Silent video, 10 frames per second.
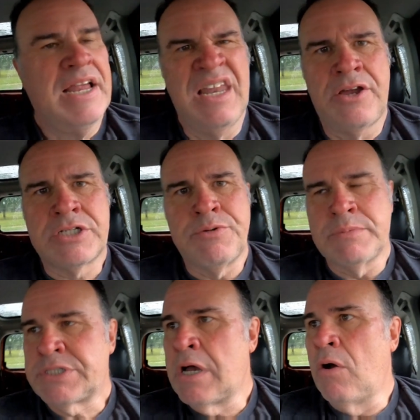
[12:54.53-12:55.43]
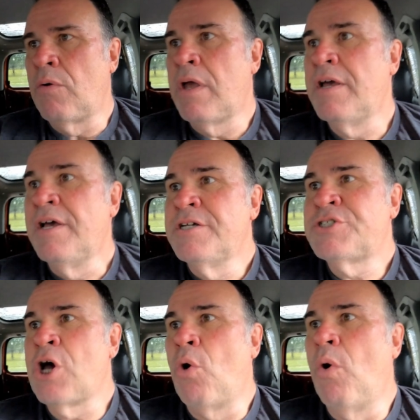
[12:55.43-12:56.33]
lyrics from a song.
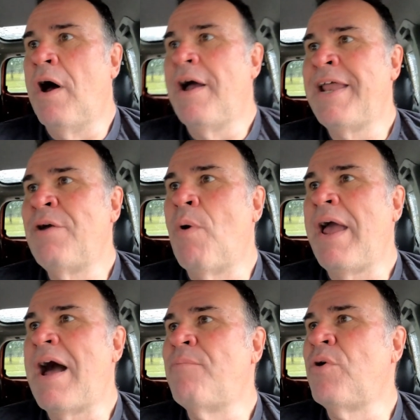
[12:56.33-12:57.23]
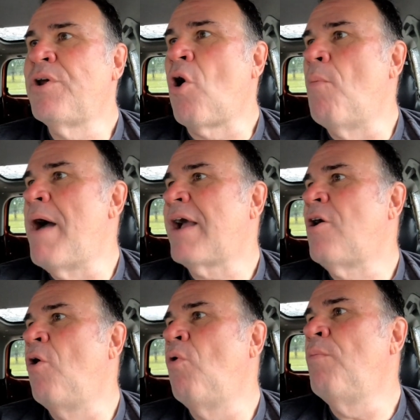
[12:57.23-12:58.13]
So uh, anyway, I'm going to go back
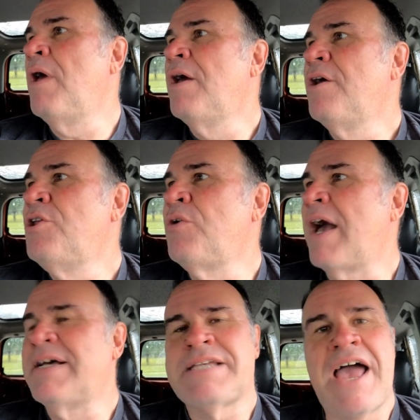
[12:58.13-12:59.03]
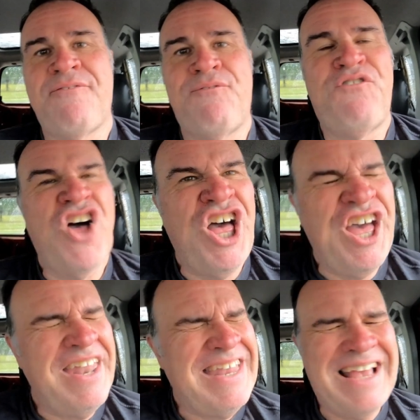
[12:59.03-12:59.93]
home. You guys have
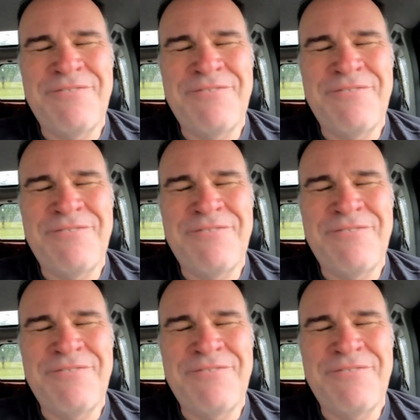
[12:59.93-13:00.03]
fun,